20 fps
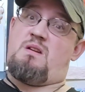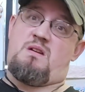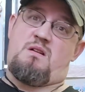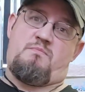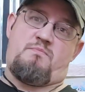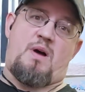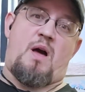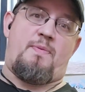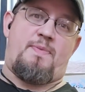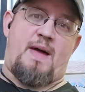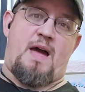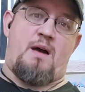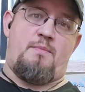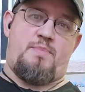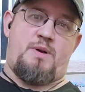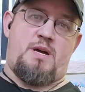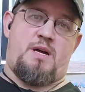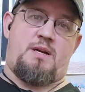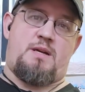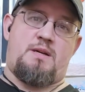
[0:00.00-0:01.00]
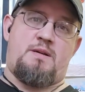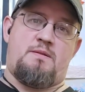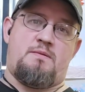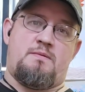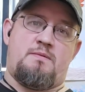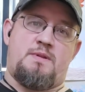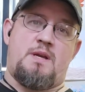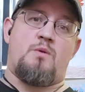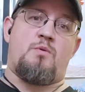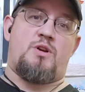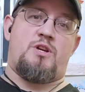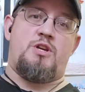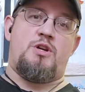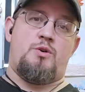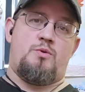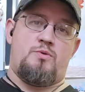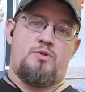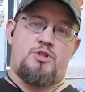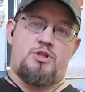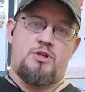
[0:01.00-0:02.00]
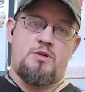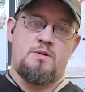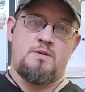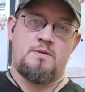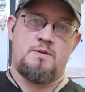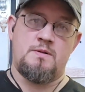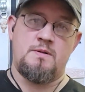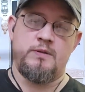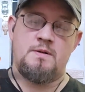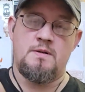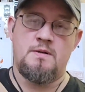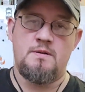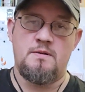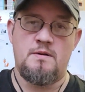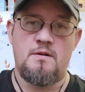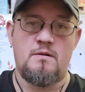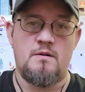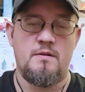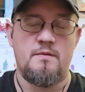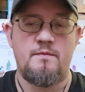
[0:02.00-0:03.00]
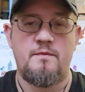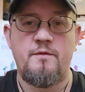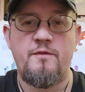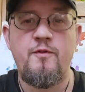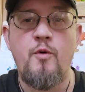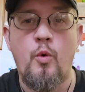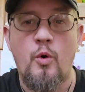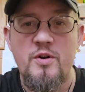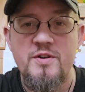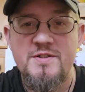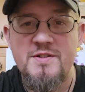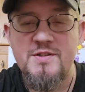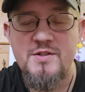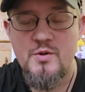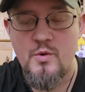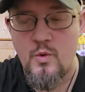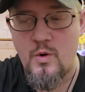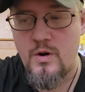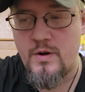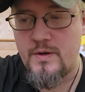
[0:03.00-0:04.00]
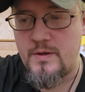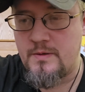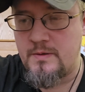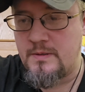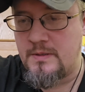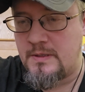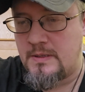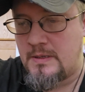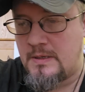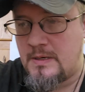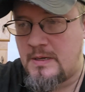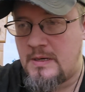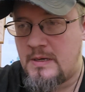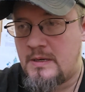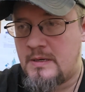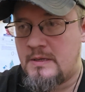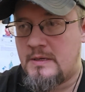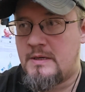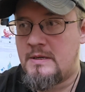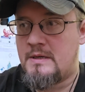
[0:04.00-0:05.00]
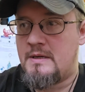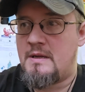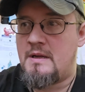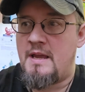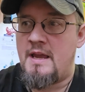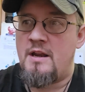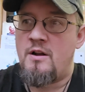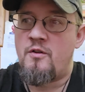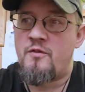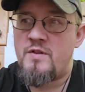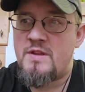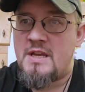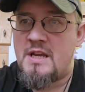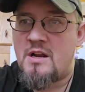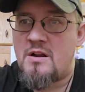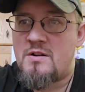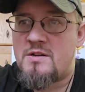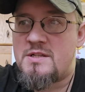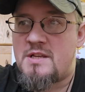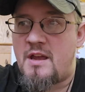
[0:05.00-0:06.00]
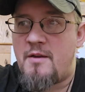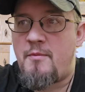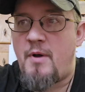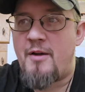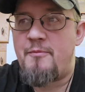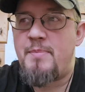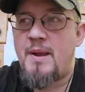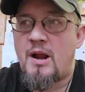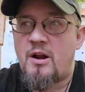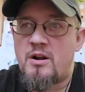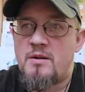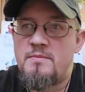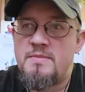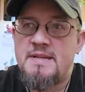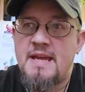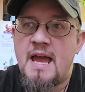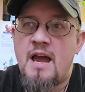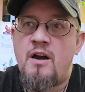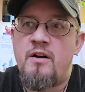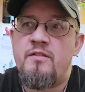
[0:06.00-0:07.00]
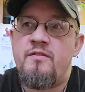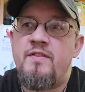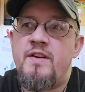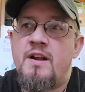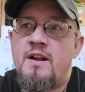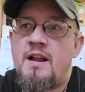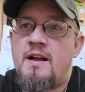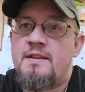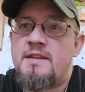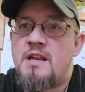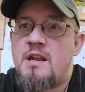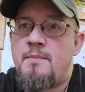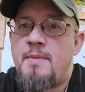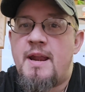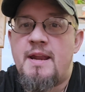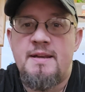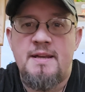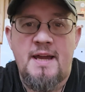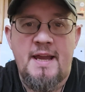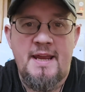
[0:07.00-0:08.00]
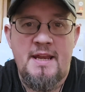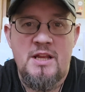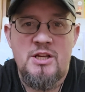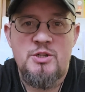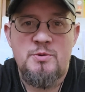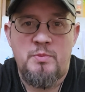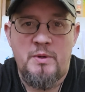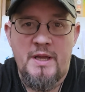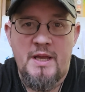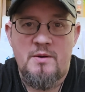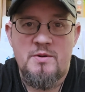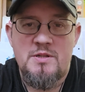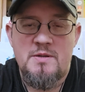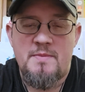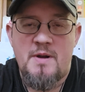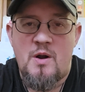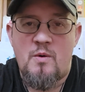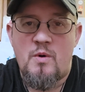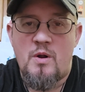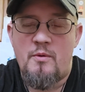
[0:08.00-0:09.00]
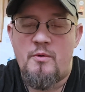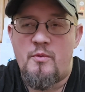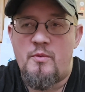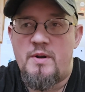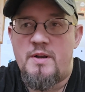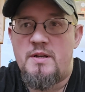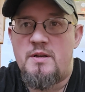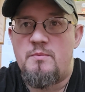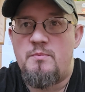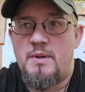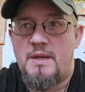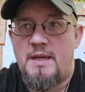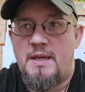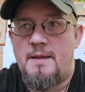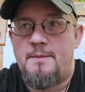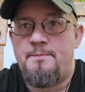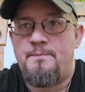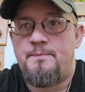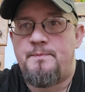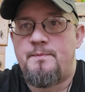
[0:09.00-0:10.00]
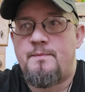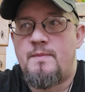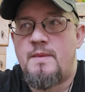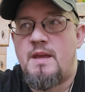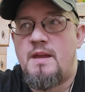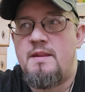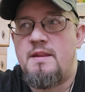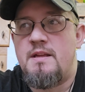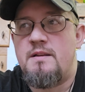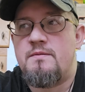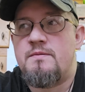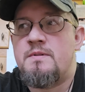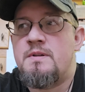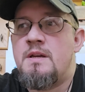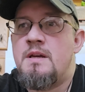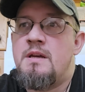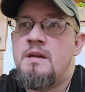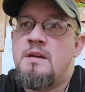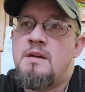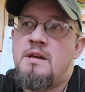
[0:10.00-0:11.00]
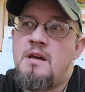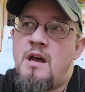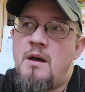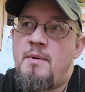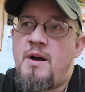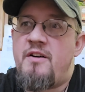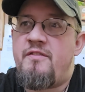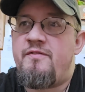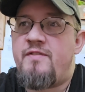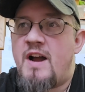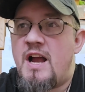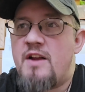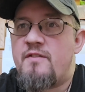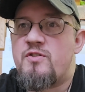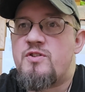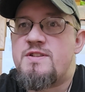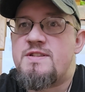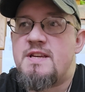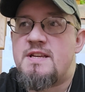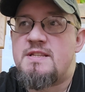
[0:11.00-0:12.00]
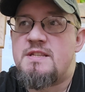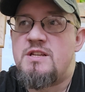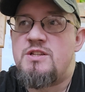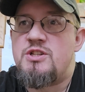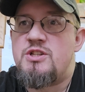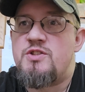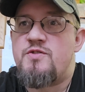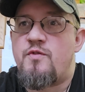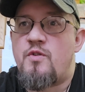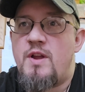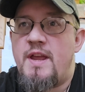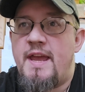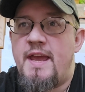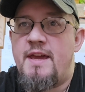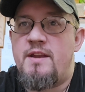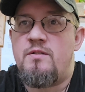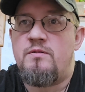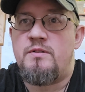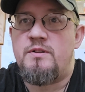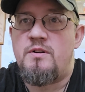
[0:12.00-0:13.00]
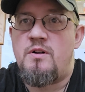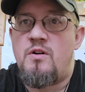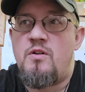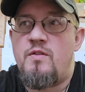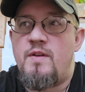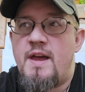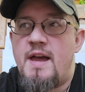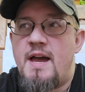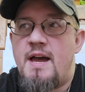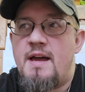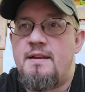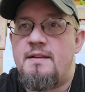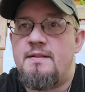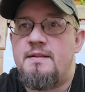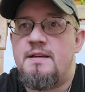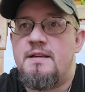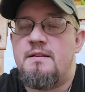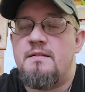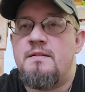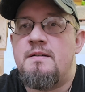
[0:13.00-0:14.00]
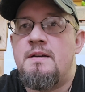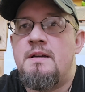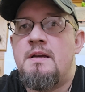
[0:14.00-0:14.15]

about that big. They were huge. They were a forest sword. And over the years, I pared them down, figured out that about a 9-inch blade was about where we wanted to be, and that about 5 or 6 inches for handle and all that, and then